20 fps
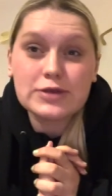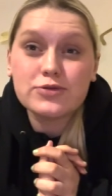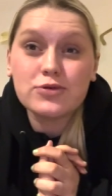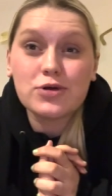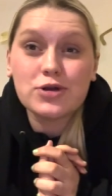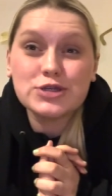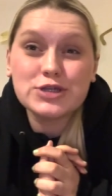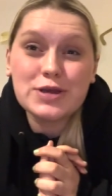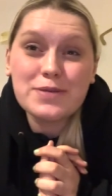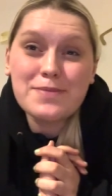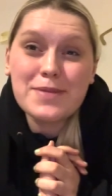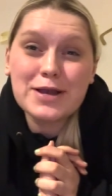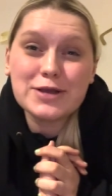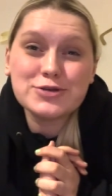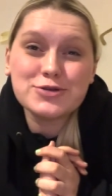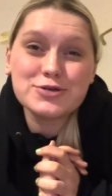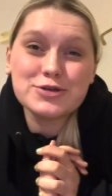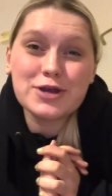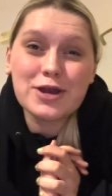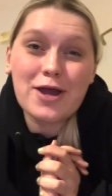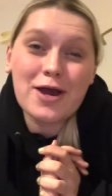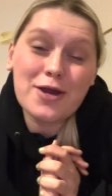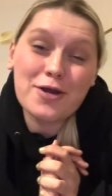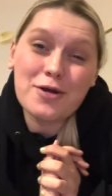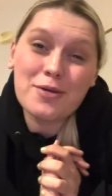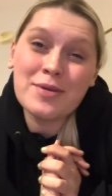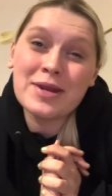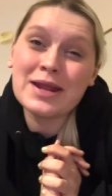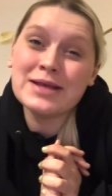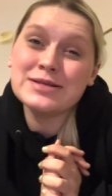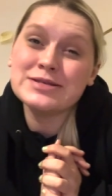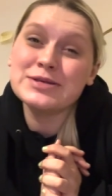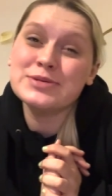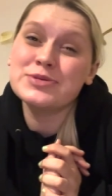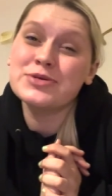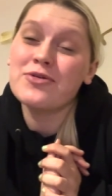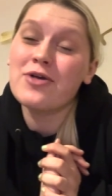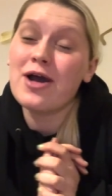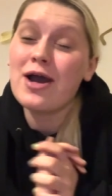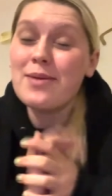for watching. Make sure to like, comment and
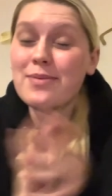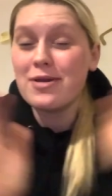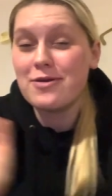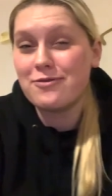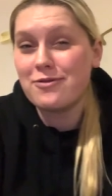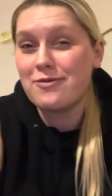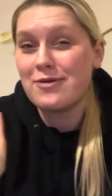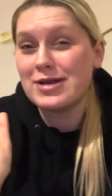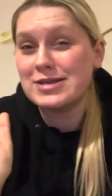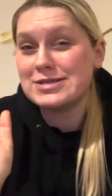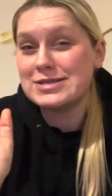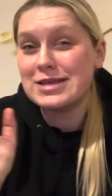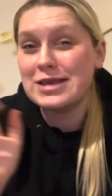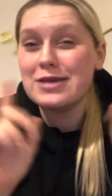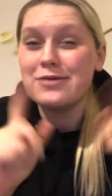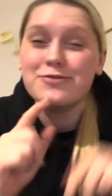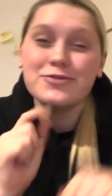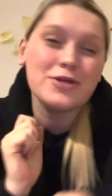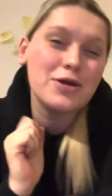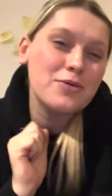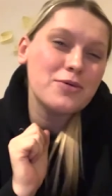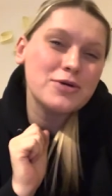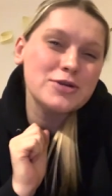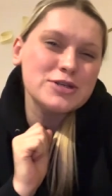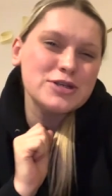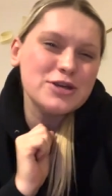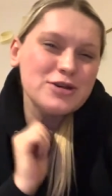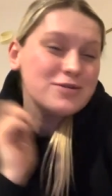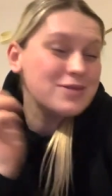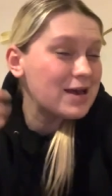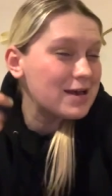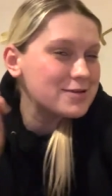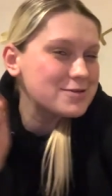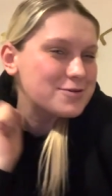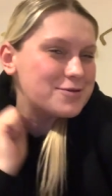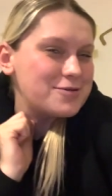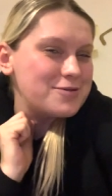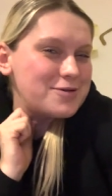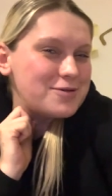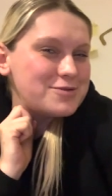subscribe if you fancy. If you don't want to, that's
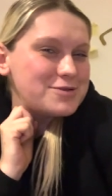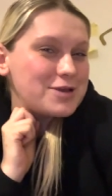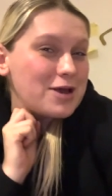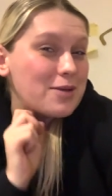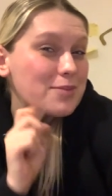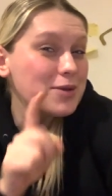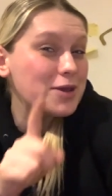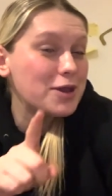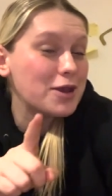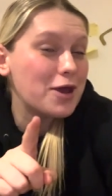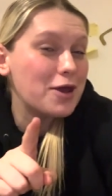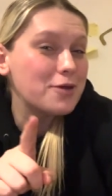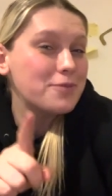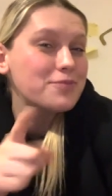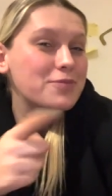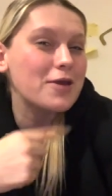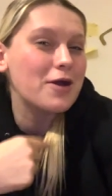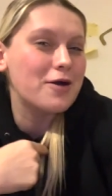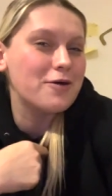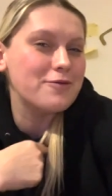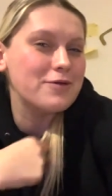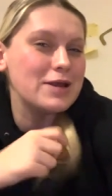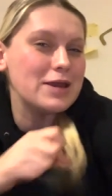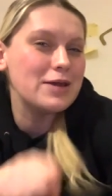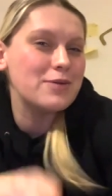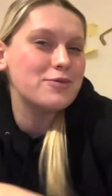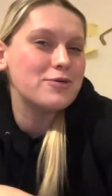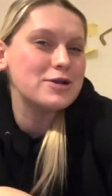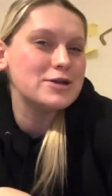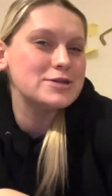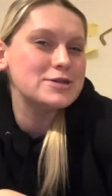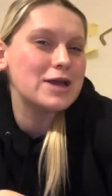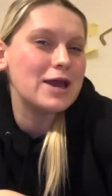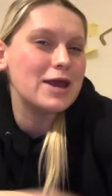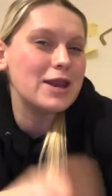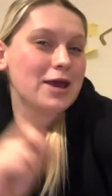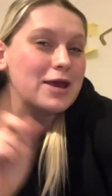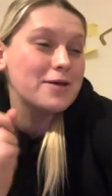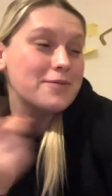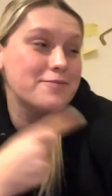cool also. But you know, I really appreciate it.